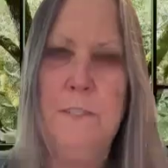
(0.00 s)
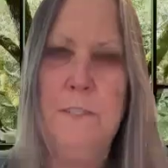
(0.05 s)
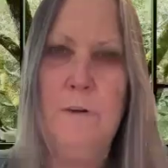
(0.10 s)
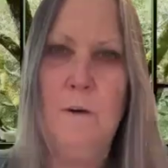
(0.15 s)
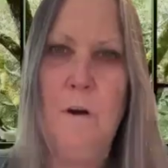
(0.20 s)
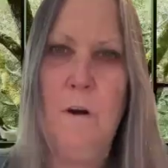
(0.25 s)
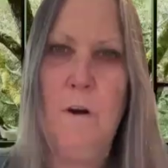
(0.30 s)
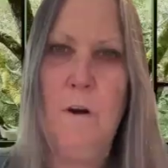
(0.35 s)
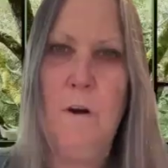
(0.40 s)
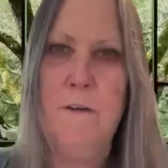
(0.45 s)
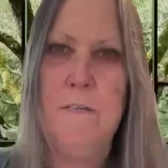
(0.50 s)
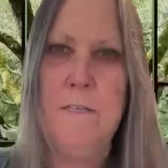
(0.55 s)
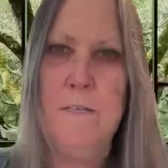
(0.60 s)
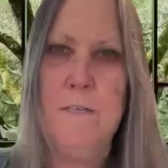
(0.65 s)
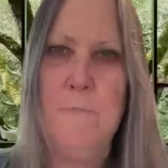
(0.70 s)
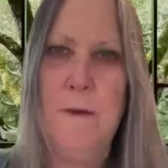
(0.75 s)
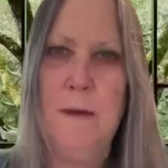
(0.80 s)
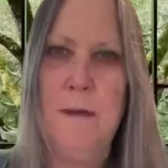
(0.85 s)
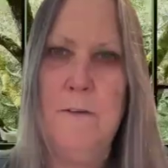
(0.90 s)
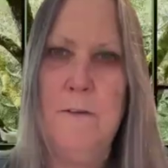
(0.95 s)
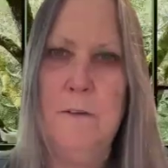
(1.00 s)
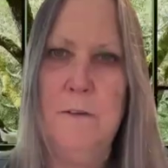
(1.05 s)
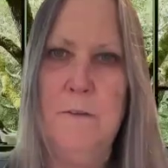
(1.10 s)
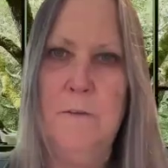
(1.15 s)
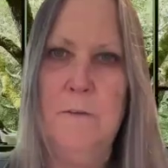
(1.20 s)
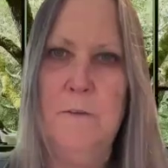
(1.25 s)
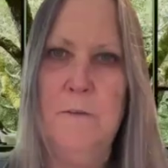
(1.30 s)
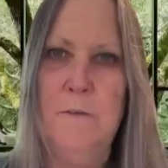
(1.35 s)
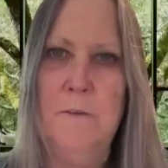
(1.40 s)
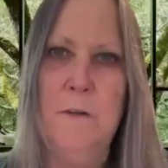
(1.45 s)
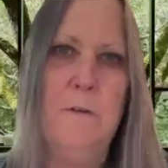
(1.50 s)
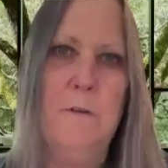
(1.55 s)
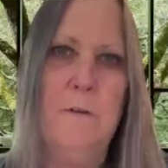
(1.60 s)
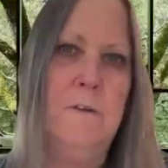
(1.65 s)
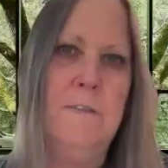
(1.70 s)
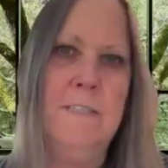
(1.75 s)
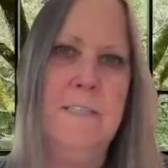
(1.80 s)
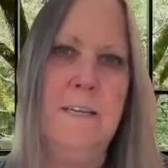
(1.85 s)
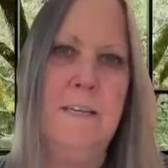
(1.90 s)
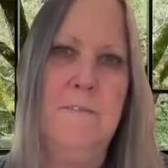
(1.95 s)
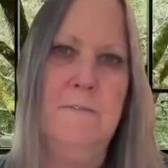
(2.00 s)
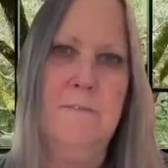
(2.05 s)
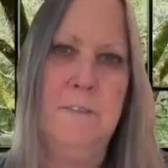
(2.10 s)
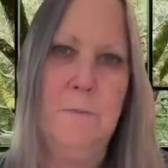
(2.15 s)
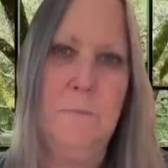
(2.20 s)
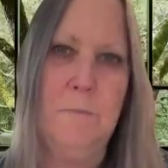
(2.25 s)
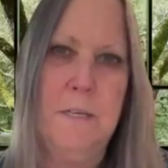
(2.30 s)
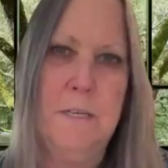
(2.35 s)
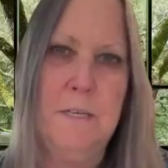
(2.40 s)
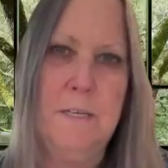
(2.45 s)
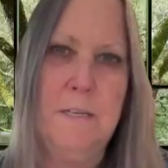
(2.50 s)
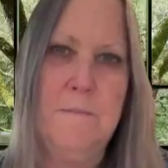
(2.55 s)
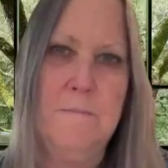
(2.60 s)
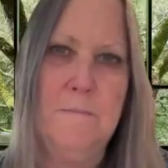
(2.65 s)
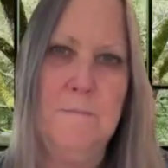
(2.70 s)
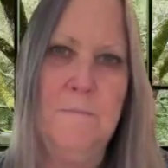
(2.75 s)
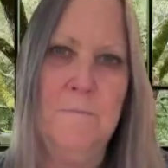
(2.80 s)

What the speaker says: in your heart about who you know yourself to be.